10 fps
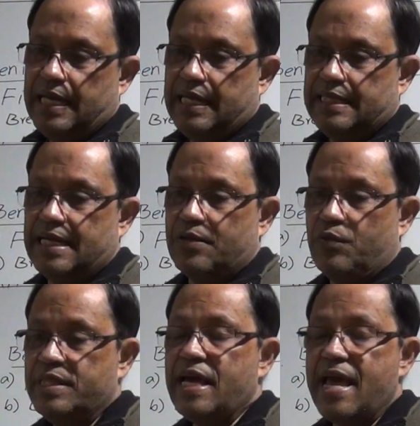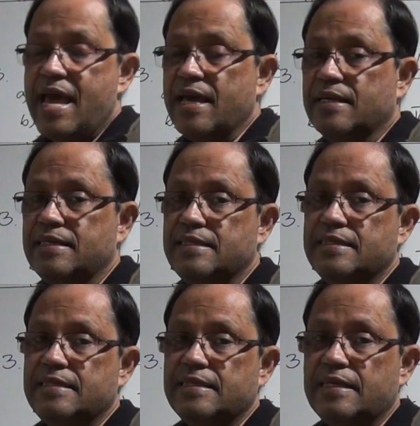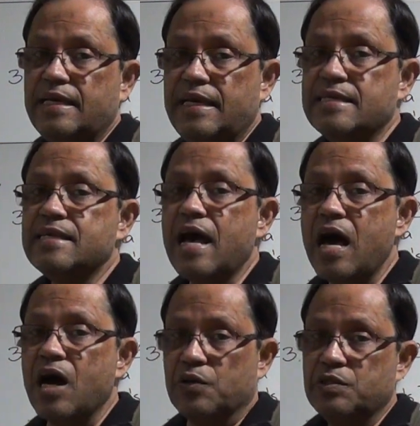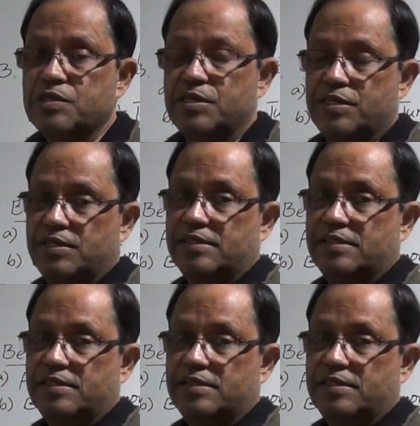Then when the egg is out,